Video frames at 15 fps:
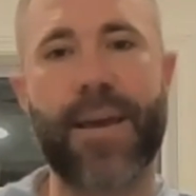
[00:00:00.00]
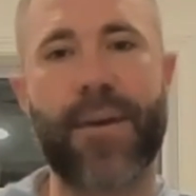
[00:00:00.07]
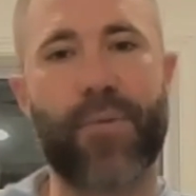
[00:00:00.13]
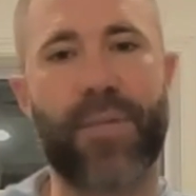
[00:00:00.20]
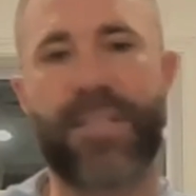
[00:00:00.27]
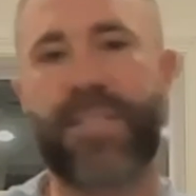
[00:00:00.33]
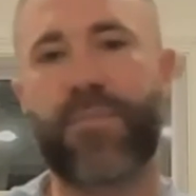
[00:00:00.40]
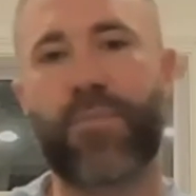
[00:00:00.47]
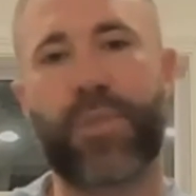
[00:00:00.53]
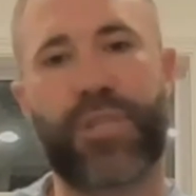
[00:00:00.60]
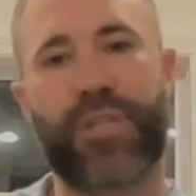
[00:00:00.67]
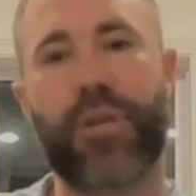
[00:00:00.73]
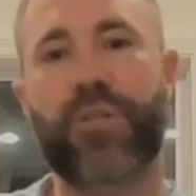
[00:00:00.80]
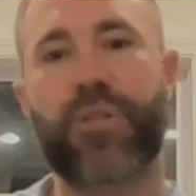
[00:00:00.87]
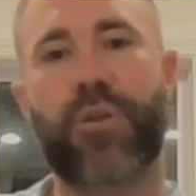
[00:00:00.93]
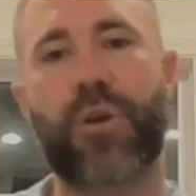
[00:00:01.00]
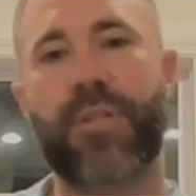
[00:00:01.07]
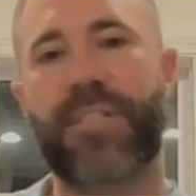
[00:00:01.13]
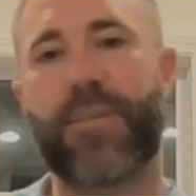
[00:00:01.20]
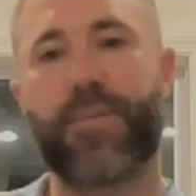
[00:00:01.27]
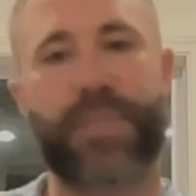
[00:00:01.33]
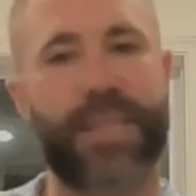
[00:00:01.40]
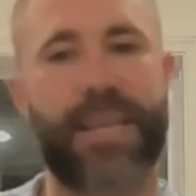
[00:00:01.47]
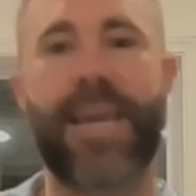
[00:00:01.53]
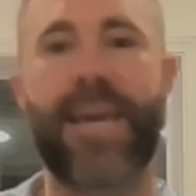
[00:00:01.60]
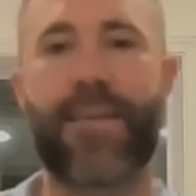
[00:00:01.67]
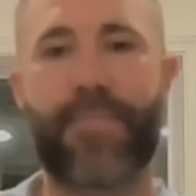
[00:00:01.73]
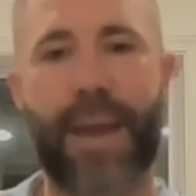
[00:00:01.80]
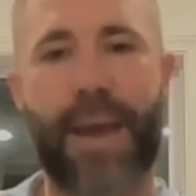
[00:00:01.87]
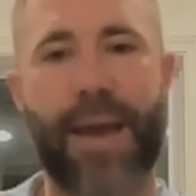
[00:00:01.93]
When the show starts, he was the
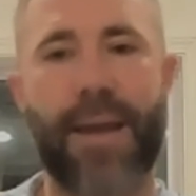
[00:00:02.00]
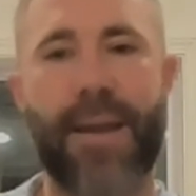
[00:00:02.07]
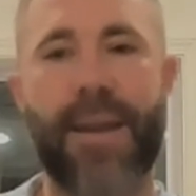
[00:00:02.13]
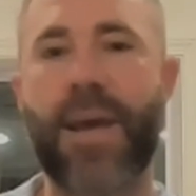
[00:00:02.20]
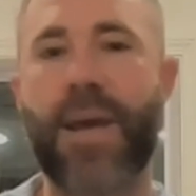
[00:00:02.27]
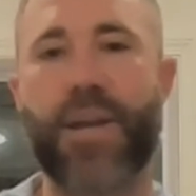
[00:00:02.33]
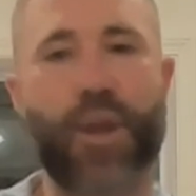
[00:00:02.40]
kit man.